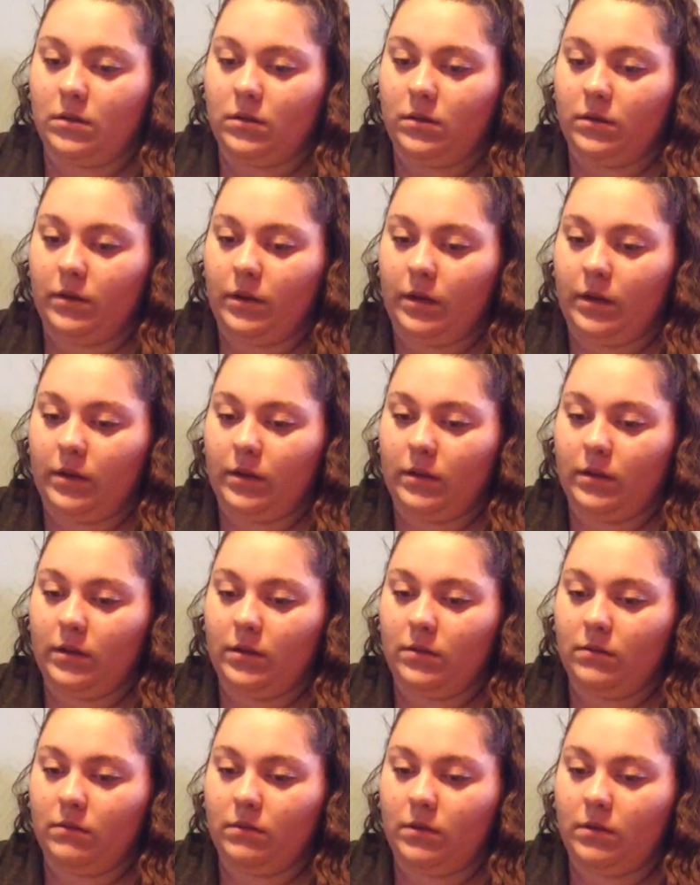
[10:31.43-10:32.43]
Oh yeah,
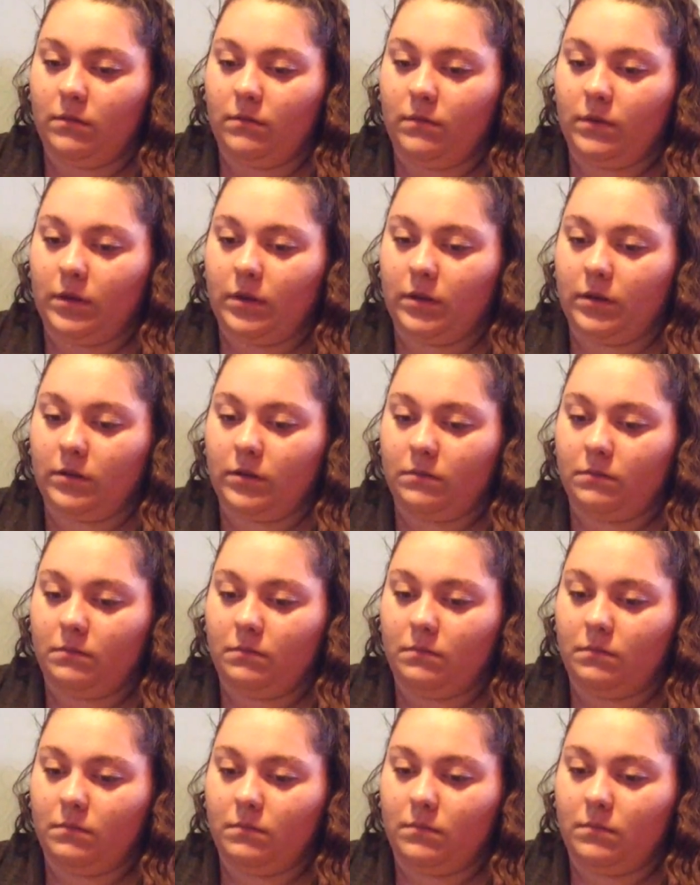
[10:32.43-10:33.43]
this one works
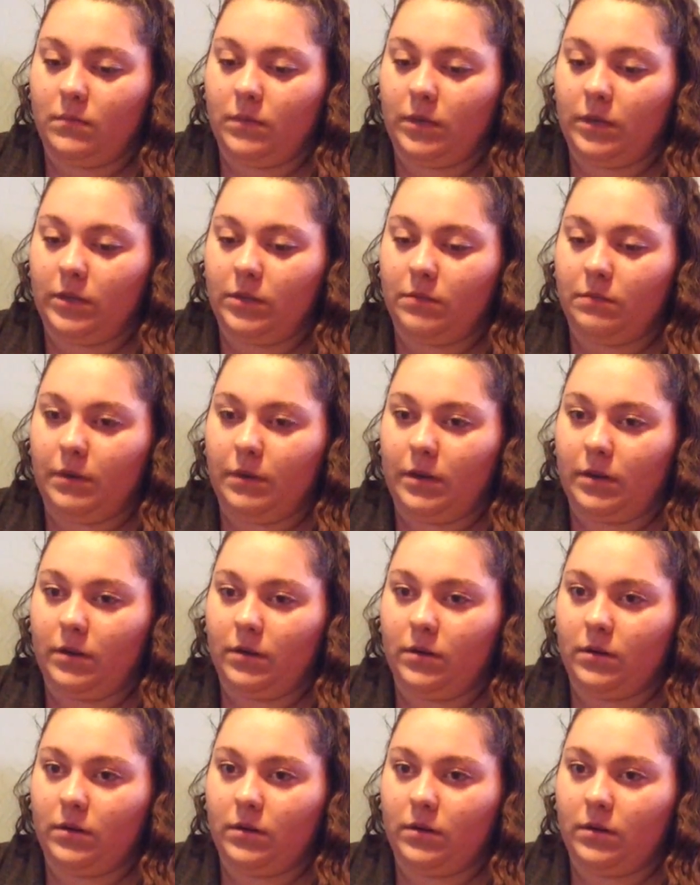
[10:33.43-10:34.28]
much better.